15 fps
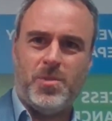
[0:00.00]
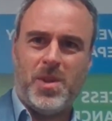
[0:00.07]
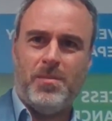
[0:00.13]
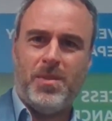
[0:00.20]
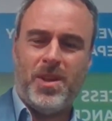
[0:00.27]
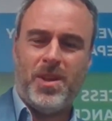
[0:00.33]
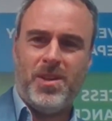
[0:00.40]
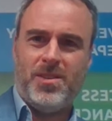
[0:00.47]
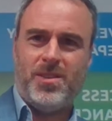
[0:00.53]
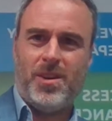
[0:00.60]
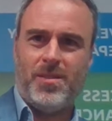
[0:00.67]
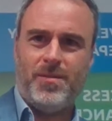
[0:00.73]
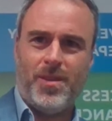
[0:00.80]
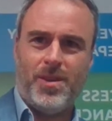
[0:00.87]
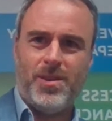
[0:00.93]
We completed
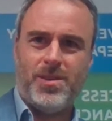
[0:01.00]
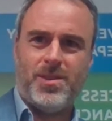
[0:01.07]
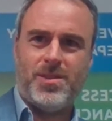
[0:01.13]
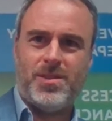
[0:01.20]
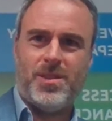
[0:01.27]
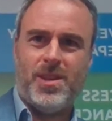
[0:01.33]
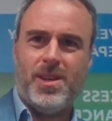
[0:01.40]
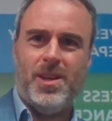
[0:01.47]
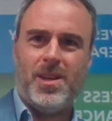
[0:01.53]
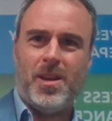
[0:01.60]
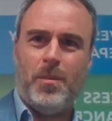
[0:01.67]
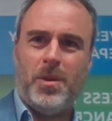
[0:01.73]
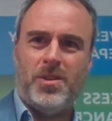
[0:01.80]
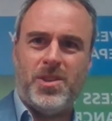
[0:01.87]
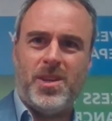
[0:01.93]
our first
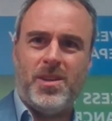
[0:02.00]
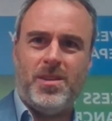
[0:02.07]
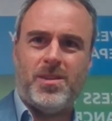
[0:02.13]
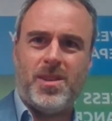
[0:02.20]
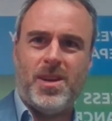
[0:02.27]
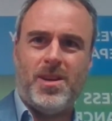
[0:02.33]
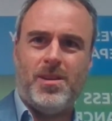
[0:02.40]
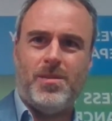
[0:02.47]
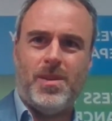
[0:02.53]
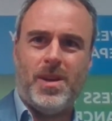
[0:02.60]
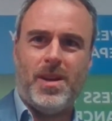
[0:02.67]
couple of deals there.